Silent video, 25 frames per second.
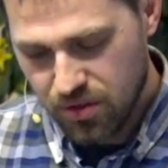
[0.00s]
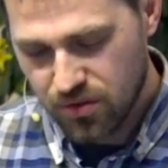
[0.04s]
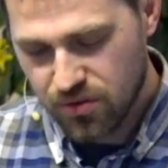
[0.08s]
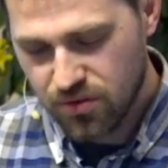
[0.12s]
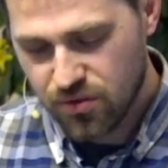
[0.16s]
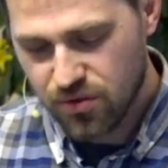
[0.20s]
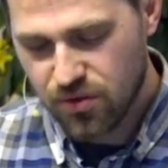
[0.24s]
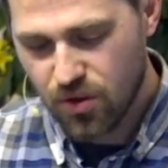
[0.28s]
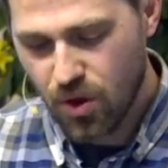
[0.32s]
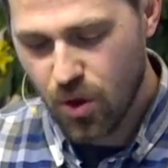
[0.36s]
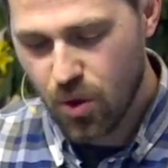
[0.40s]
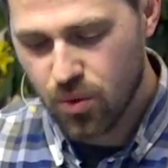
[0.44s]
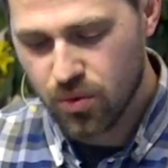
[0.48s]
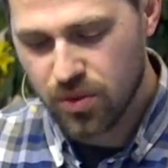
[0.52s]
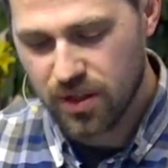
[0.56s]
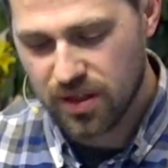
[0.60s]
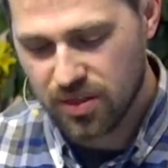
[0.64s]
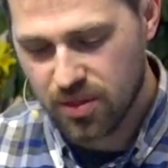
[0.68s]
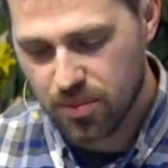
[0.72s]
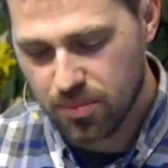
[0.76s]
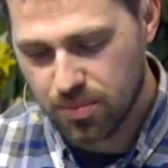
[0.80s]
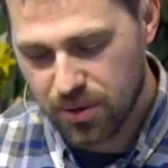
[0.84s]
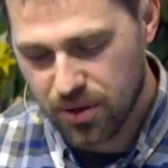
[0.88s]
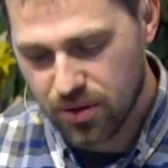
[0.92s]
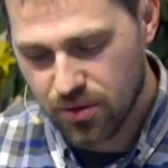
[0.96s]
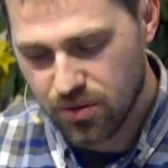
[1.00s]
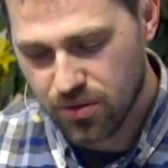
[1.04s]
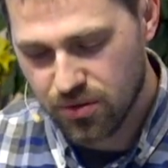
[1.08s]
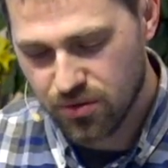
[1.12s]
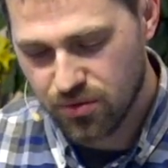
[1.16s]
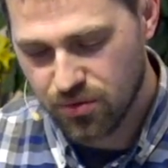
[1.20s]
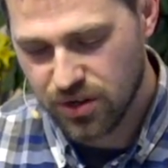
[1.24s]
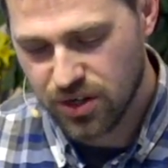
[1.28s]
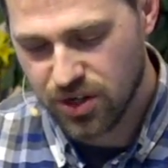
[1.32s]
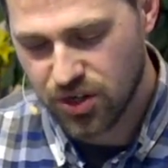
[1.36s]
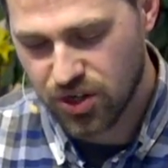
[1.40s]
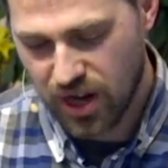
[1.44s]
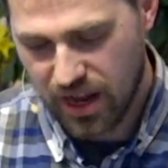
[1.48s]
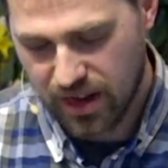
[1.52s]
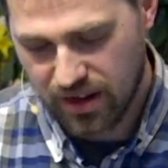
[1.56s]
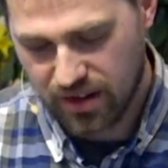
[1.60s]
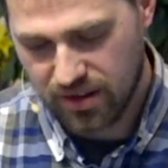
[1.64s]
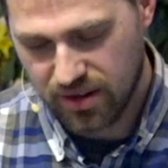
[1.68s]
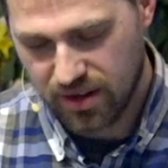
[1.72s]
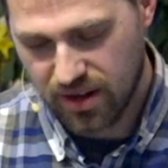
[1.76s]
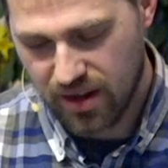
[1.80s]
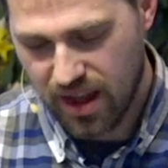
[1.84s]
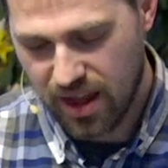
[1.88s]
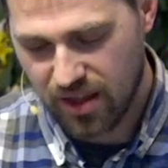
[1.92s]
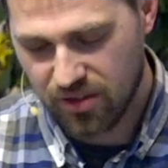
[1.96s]
The stone that the builders
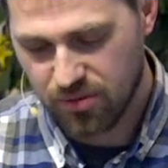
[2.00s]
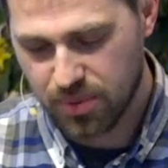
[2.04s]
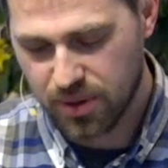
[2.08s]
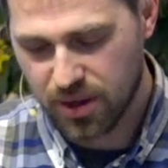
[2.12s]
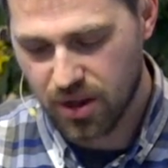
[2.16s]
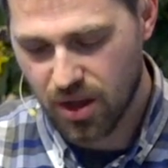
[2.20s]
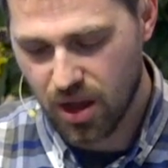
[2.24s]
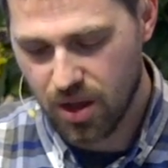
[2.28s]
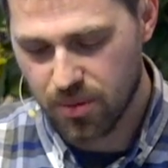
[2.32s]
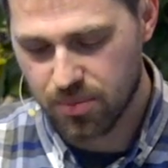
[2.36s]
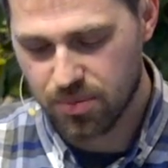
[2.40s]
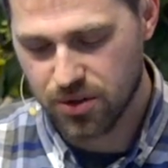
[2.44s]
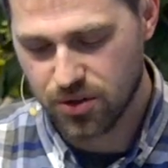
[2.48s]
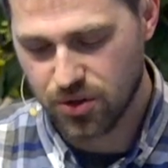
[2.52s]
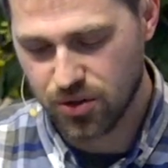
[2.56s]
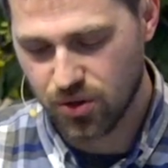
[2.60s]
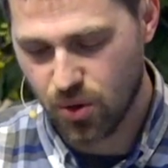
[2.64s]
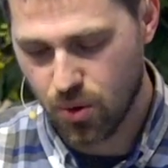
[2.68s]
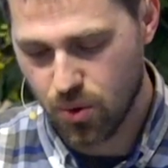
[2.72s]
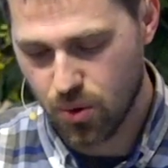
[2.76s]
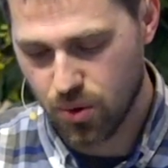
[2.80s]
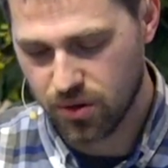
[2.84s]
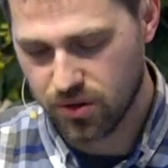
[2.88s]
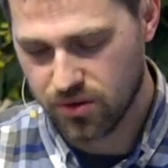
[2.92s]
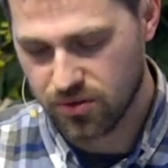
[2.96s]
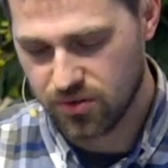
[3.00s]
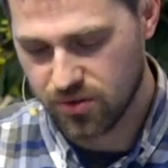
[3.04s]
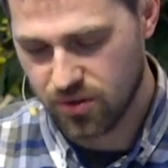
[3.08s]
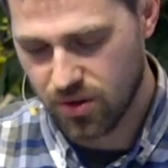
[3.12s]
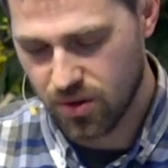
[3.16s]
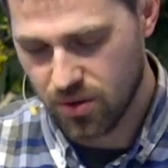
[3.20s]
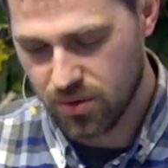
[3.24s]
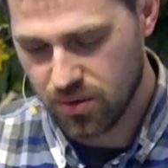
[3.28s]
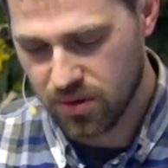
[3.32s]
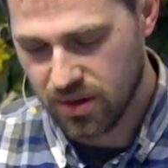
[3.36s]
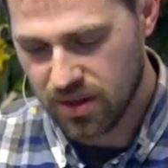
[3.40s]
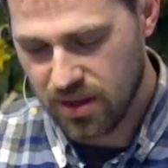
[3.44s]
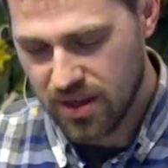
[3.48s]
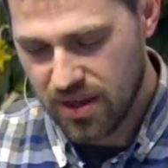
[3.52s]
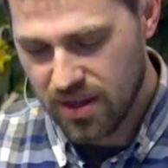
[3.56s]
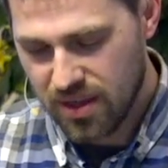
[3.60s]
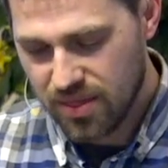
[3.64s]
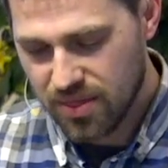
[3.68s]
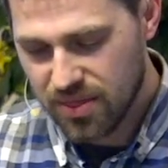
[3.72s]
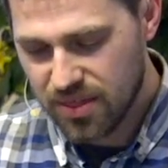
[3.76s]
rejected has become the cornerstone.